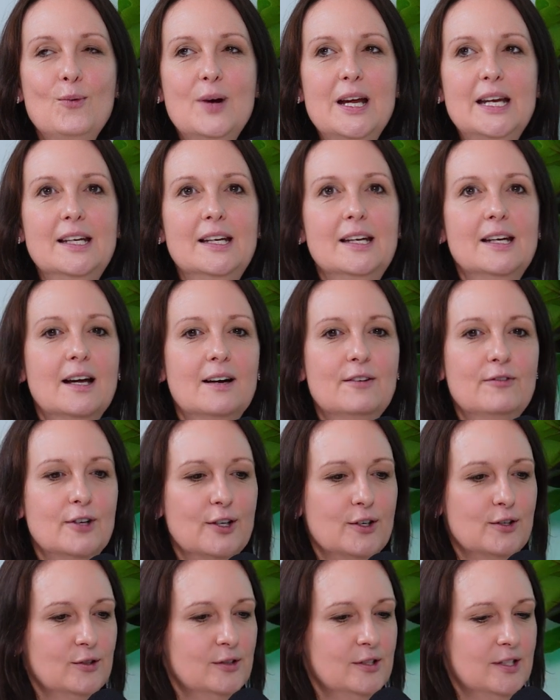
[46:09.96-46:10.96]
Oh, we love a
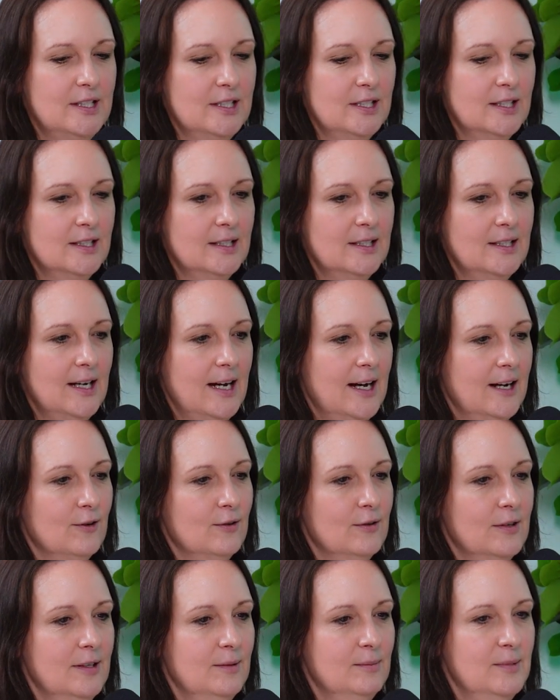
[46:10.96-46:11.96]
good
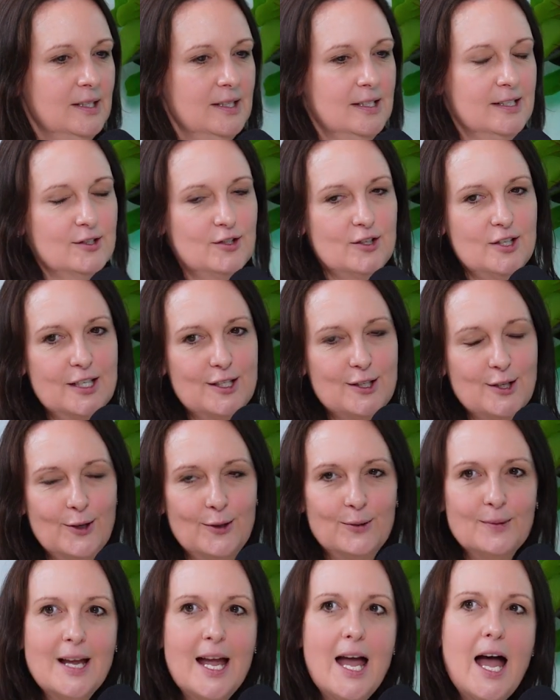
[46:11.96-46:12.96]
acronym in ESG
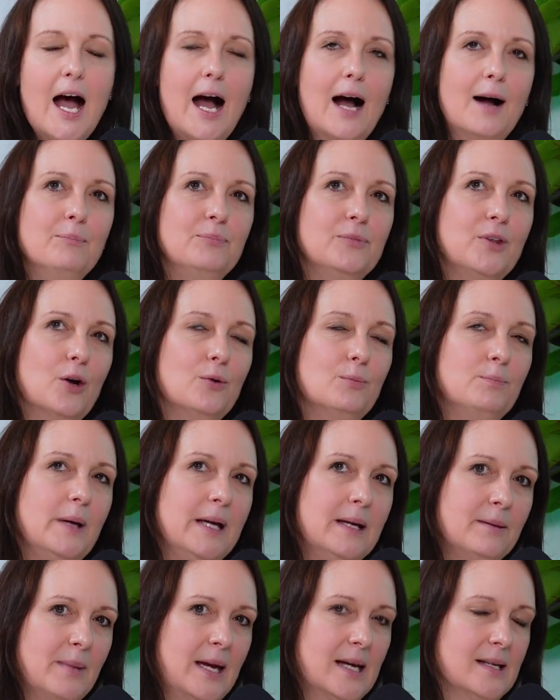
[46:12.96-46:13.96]
too.
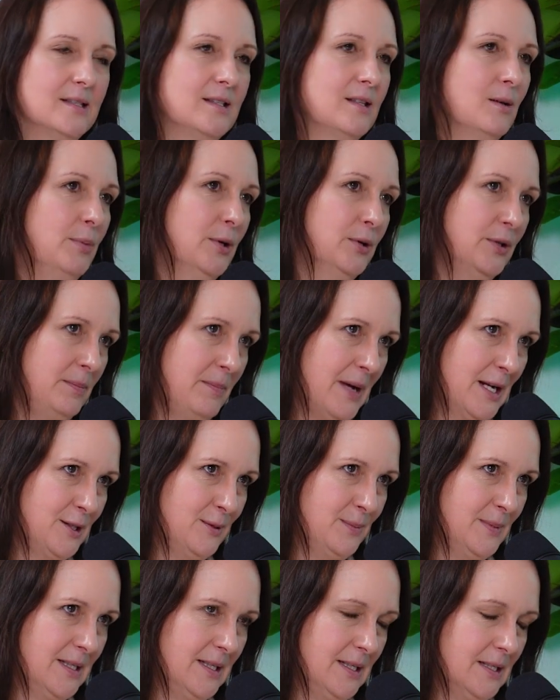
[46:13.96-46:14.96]
BMS, the building
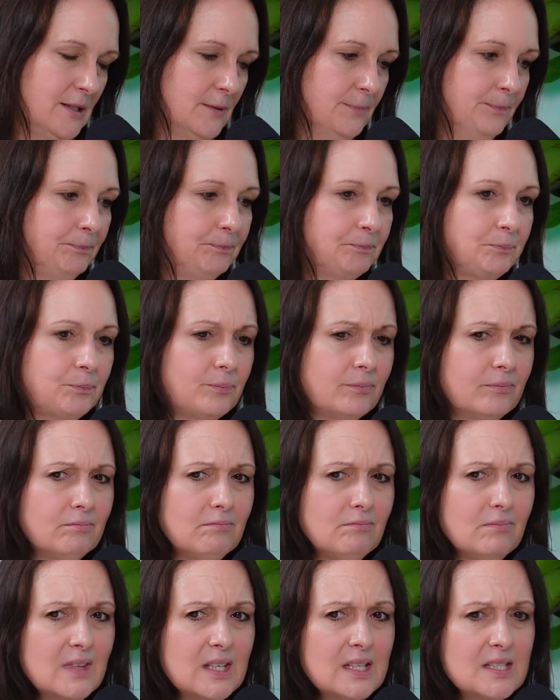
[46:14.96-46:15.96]
management system.
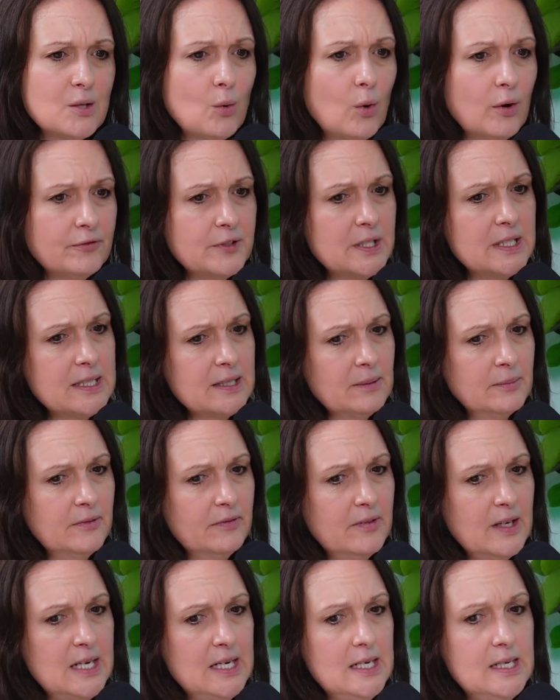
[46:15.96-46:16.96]
So often some
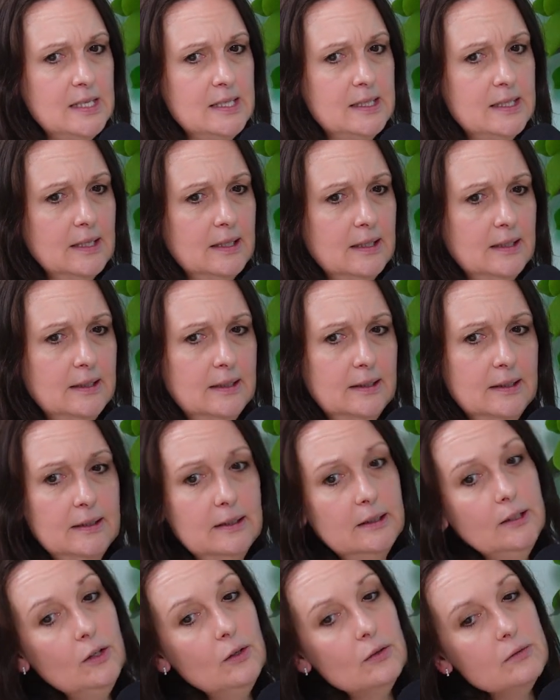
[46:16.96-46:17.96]
of these,
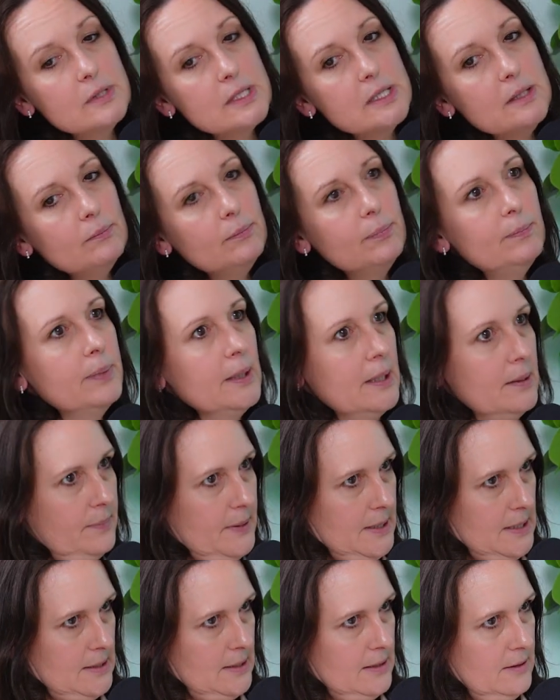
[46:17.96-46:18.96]
simpler
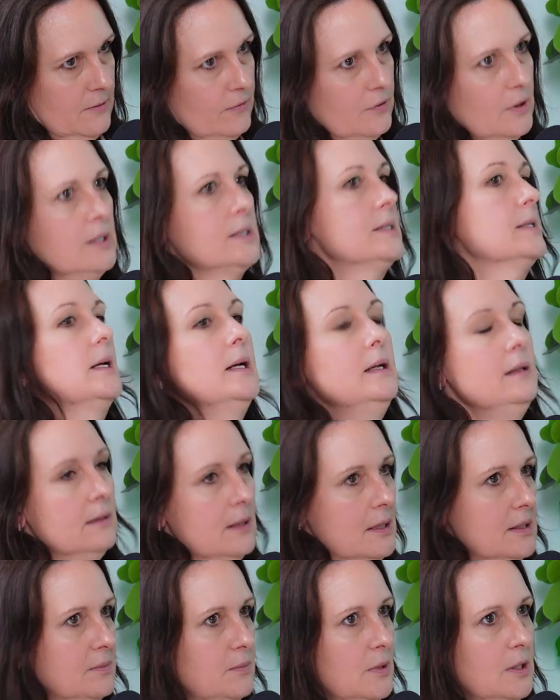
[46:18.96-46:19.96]
pieces of real estate,
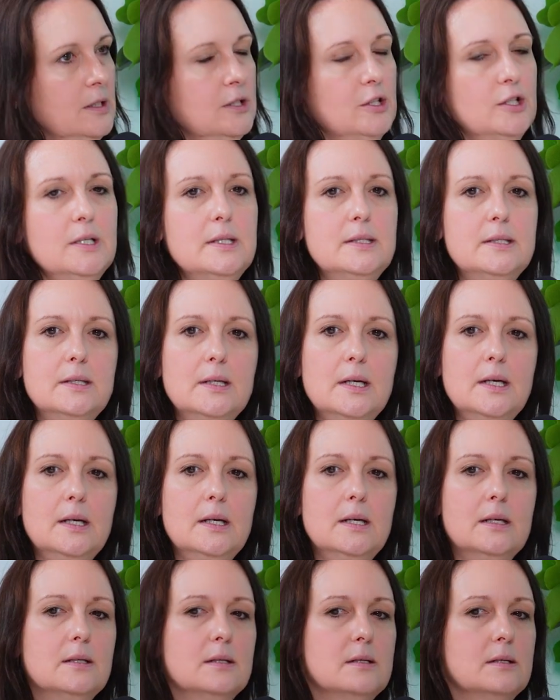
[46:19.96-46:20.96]
last mile
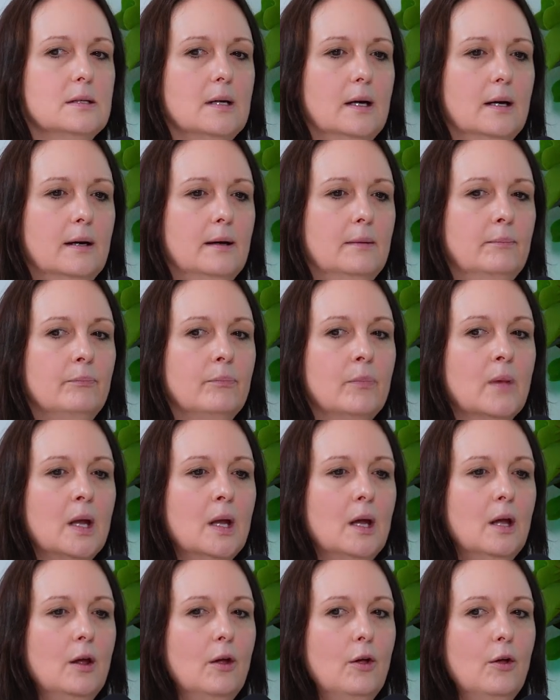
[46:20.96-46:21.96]
logistics,
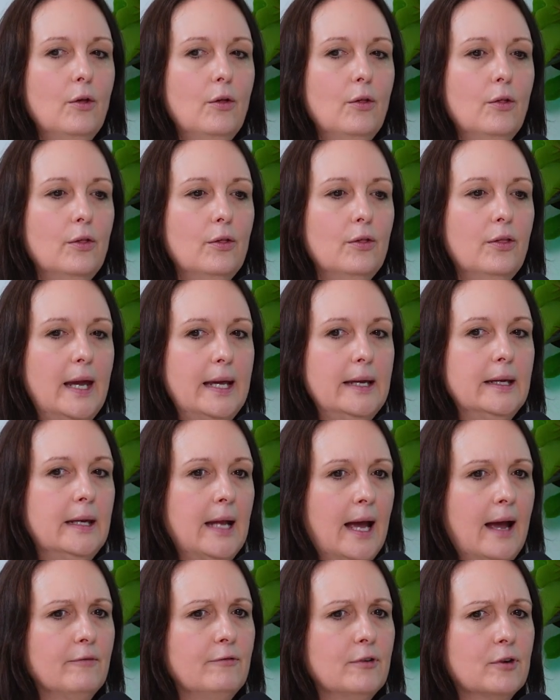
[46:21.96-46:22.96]
they can
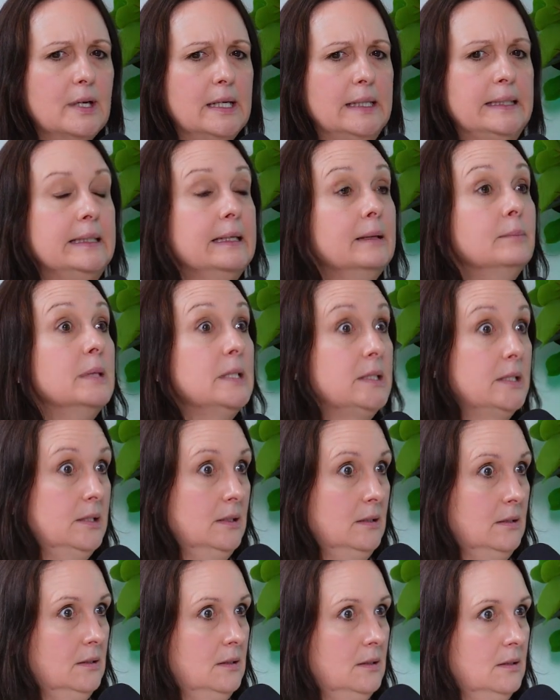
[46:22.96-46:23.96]
have very
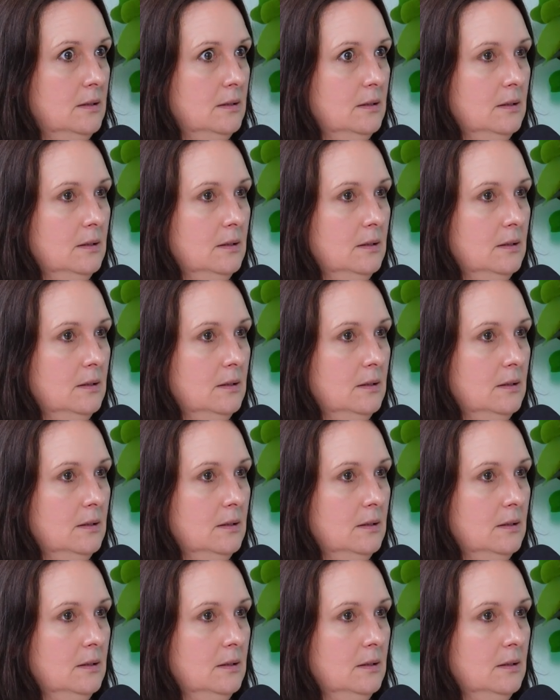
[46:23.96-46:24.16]
limited